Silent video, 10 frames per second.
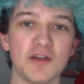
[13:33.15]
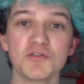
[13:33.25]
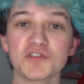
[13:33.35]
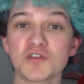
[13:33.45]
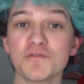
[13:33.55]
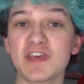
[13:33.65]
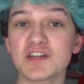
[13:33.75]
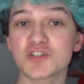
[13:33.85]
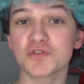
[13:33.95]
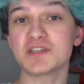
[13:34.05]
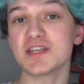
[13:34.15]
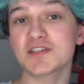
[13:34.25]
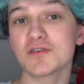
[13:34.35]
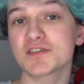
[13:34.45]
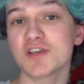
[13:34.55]
And also, don't forget to join the
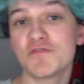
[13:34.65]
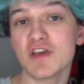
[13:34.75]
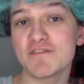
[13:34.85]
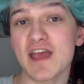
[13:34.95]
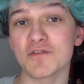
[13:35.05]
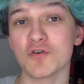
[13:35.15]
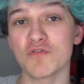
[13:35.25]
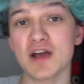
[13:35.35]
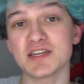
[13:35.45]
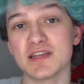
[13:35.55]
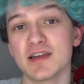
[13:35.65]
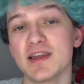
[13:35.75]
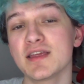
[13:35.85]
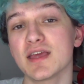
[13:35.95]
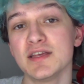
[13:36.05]
Discord server if you haven't already. The
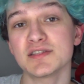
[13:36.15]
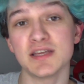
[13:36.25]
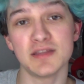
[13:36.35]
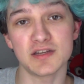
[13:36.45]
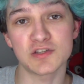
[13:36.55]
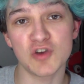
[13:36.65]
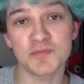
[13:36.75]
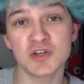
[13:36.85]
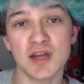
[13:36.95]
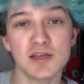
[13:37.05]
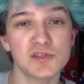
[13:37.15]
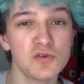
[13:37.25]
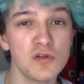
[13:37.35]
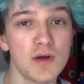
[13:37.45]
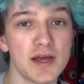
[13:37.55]
link is in the description as
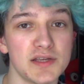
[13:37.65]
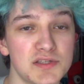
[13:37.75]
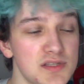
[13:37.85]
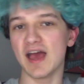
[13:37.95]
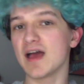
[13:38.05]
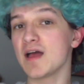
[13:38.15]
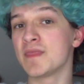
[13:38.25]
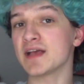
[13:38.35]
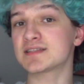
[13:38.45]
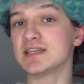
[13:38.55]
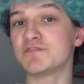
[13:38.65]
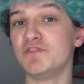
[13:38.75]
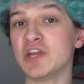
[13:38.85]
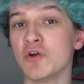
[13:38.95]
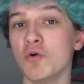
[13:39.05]
always. And that's this
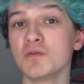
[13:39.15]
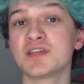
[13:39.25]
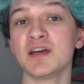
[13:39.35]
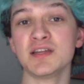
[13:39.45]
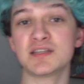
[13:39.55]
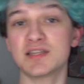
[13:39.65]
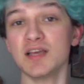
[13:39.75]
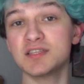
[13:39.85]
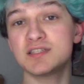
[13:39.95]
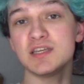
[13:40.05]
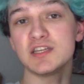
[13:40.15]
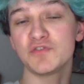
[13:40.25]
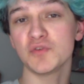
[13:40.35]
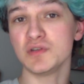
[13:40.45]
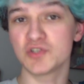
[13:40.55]
video all done and dusted.
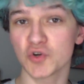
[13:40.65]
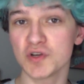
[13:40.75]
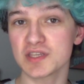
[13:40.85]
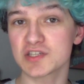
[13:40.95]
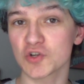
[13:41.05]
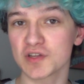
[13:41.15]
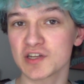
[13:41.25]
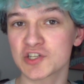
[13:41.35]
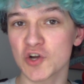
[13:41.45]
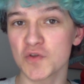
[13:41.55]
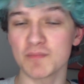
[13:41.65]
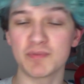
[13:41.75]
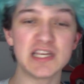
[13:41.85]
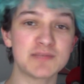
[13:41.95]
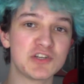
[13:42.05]
If you enjoyed this jolly good show, then
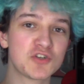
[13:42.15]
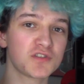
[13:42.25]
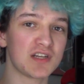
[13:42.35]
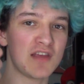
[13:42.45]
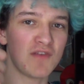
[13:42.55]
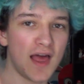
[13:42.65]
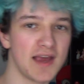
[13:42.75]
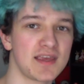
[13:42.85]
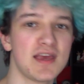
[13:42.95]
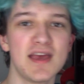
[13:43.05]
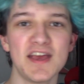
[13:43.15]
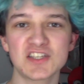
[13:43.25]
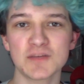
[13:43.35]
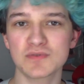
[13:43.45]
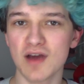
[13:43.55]
please be sure to leave a like.
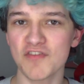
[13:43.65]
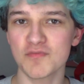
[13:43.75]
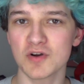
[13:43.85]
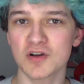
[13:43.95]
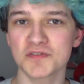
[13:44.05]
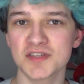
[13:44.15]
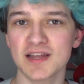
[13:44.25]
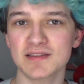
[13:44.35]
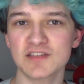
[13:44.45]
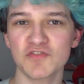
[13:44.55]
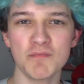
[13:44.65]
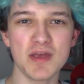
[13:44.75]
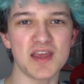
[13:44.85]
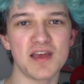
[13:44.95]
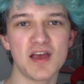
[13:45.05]
Hit subscribe for more content like this from
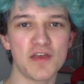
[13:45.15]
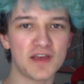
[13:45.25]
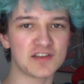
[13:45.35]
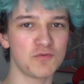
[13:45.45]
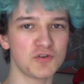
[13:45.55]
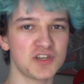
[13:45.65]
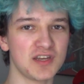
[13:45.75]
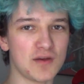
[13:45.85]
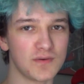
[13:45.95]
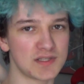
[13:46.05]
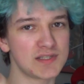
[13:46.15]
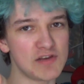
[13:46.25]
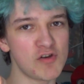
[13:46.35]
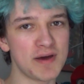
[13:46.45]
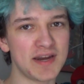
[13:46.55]
me. Thanks for watching, and I will see
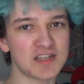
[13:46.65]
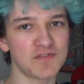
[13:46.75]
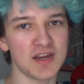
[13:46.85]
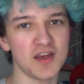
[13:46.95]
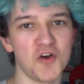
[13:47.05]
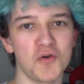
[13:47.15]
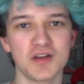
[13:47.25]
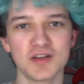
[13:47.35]
you in my next video.